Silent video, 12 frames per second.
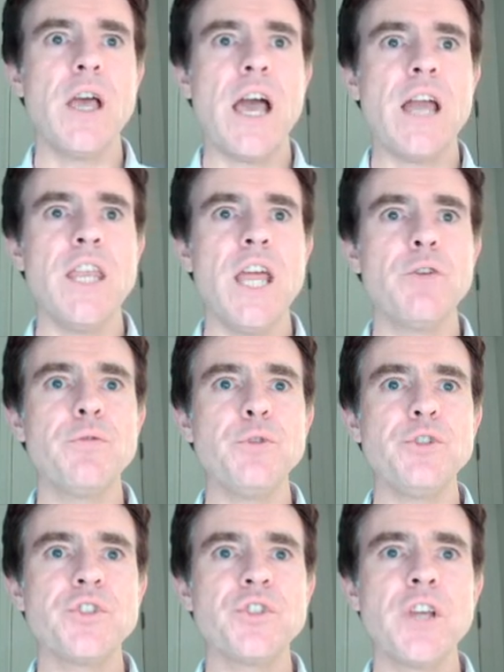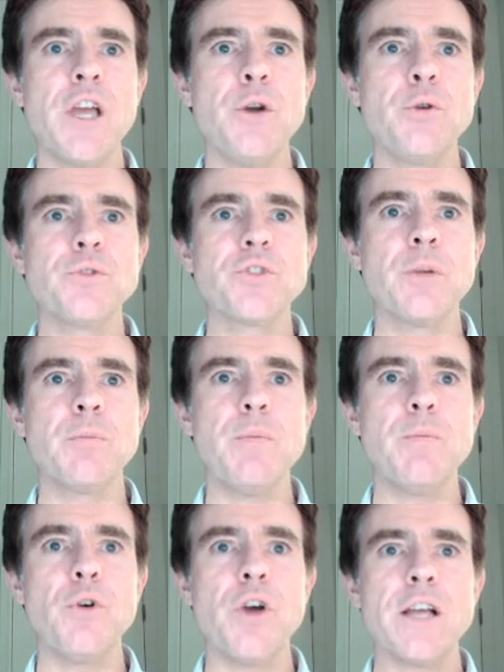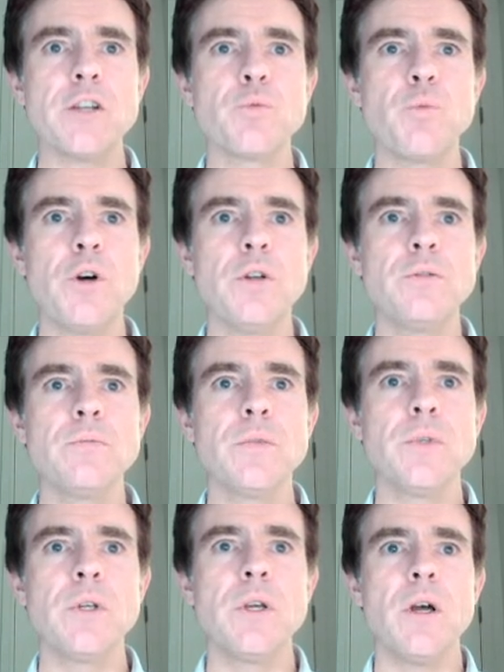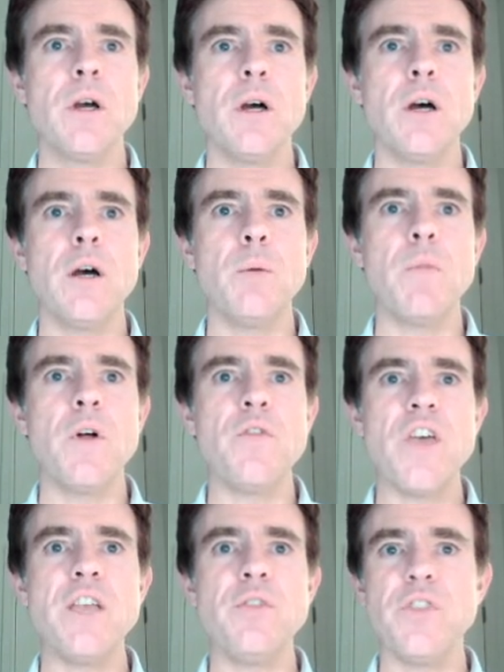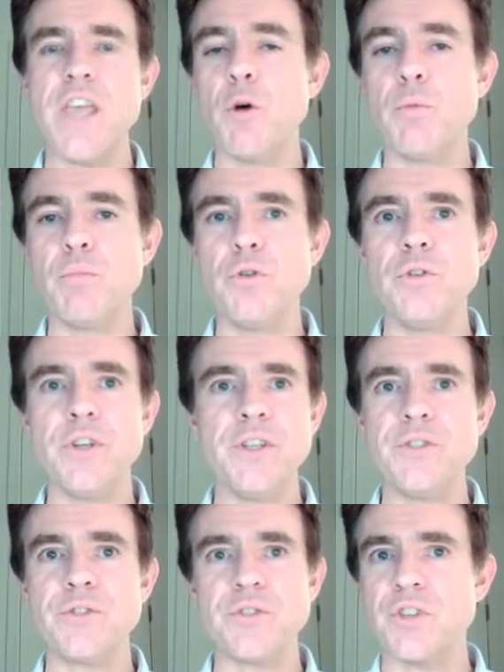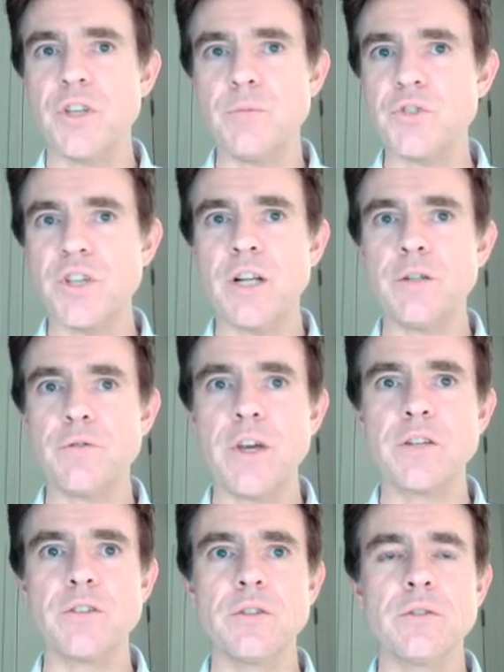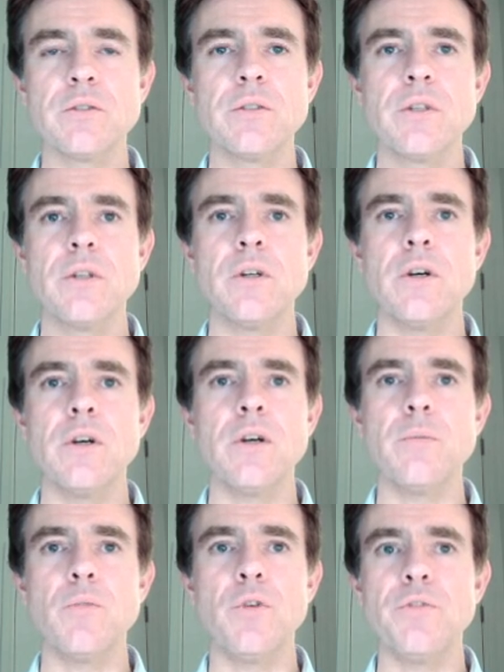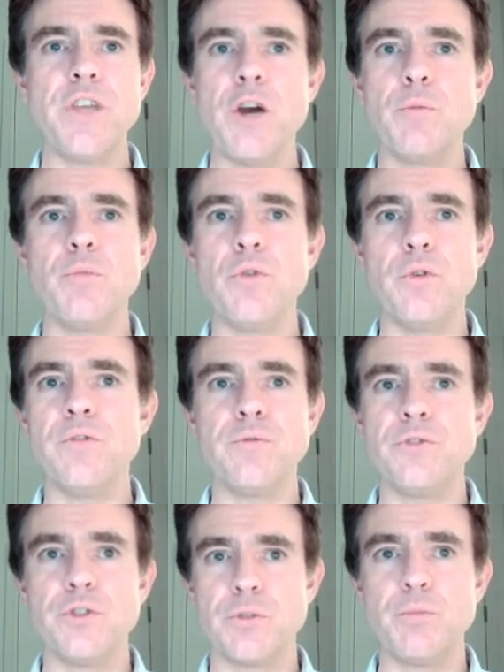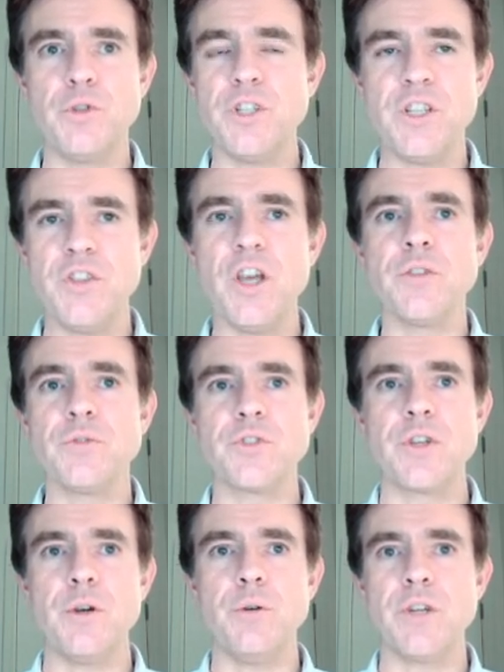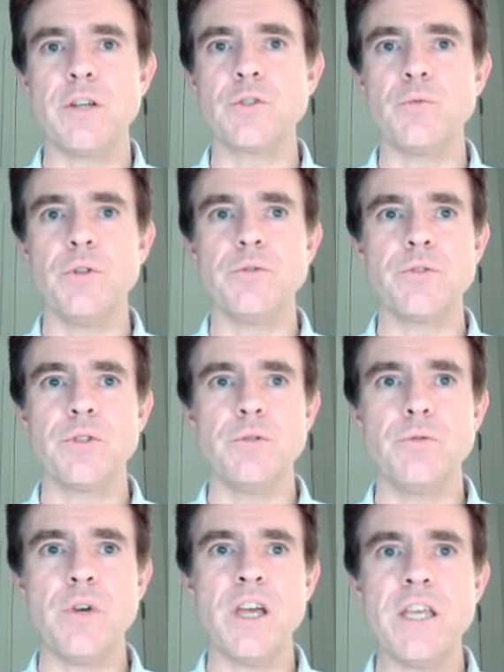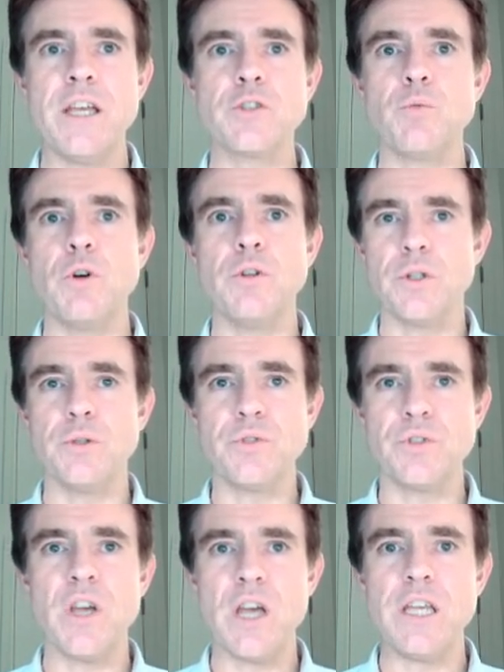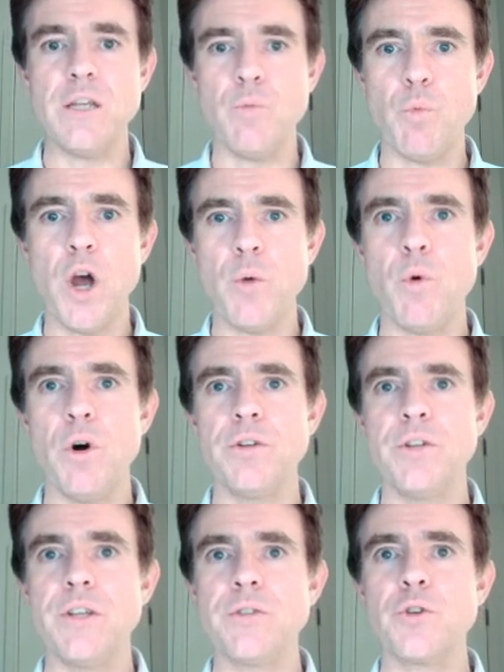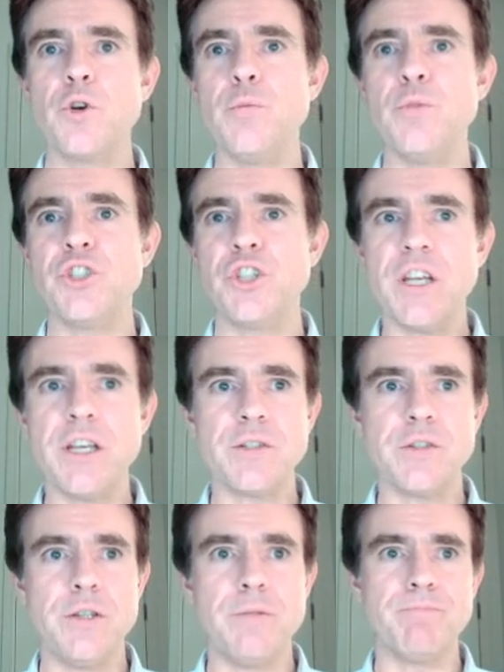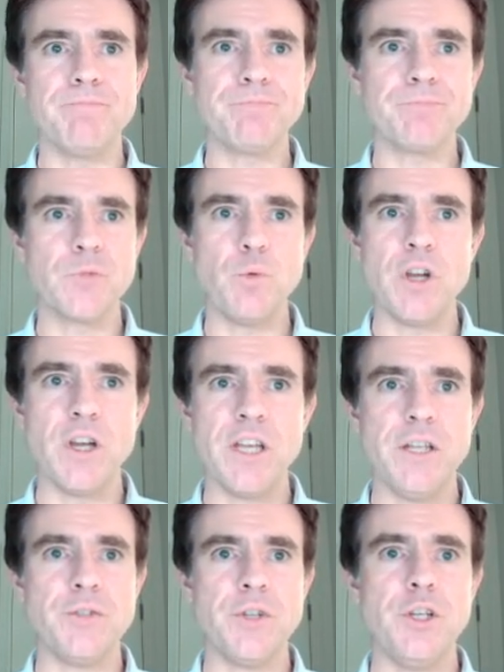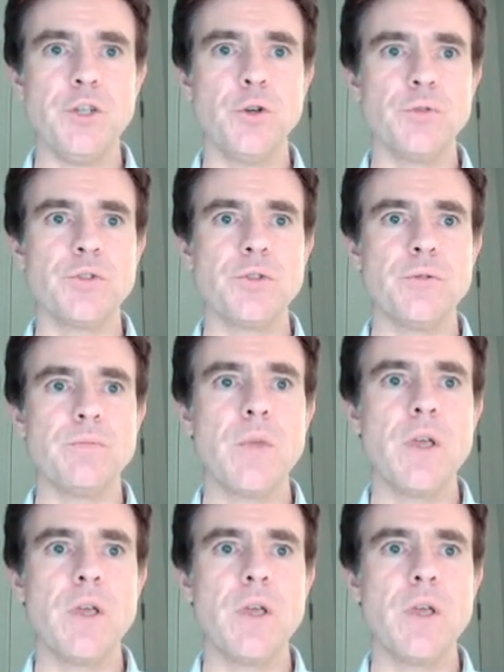And now if we scale some input x1, then the output is the same scaling factor of the output of just putting in the unscaled x1. So ax1 goes to ay1, and that's homogeneity, where a is any constant.